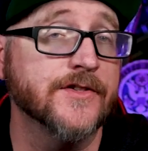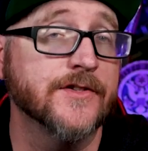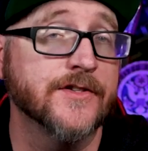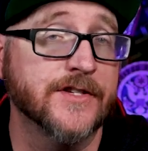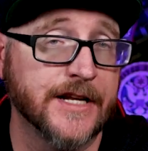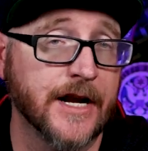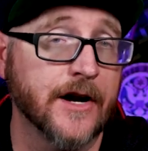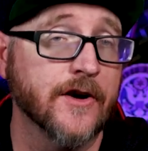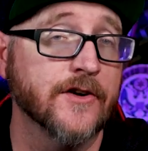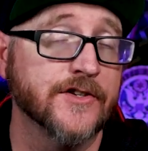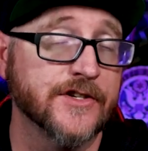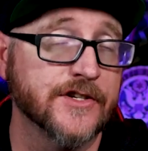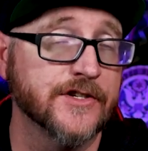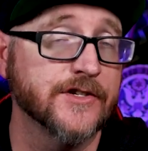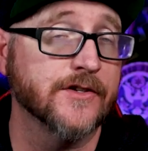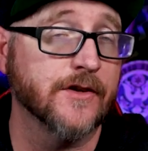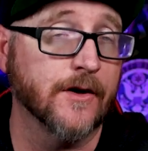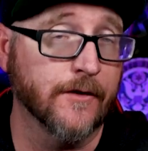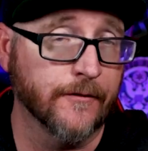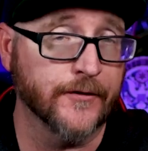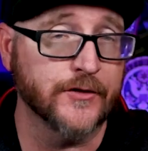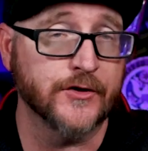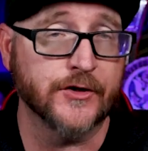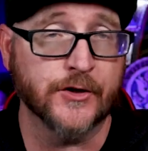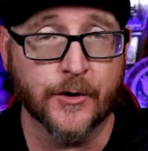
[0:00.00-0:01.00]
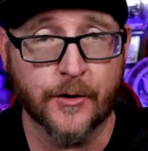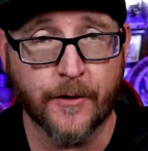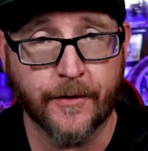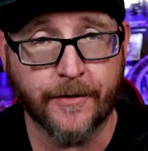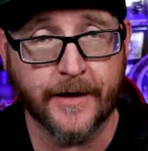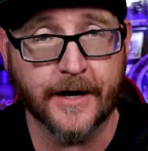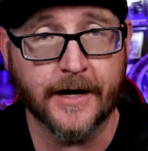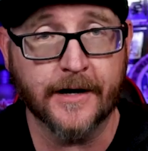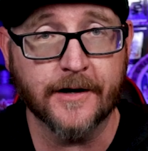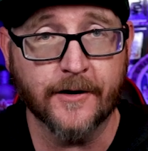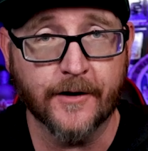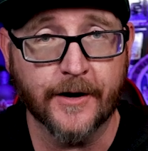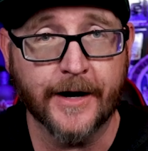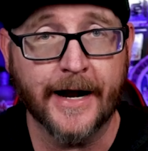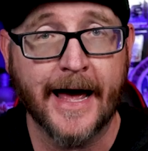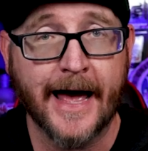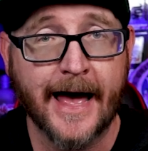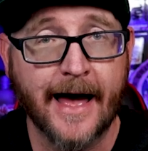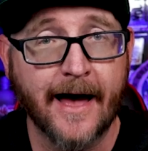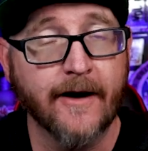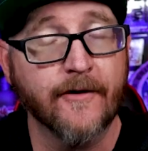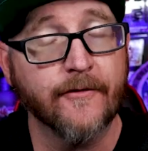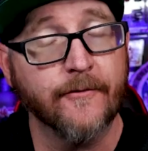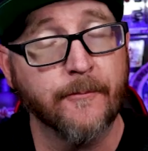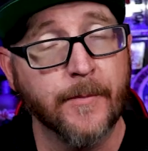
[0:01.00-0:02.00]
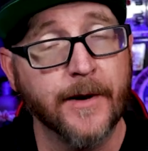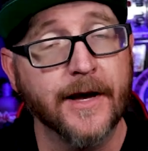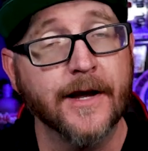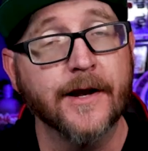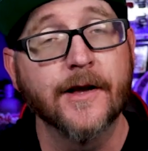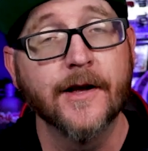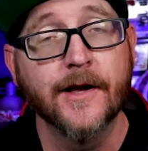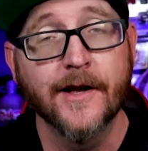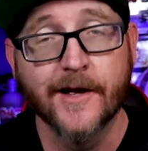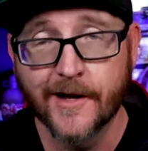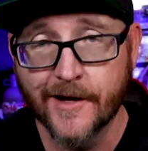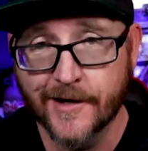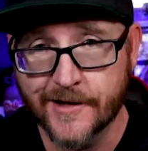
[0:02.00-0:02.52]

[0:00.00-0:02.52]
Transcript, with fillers: Stairs is a for sure thing you're gonna have, but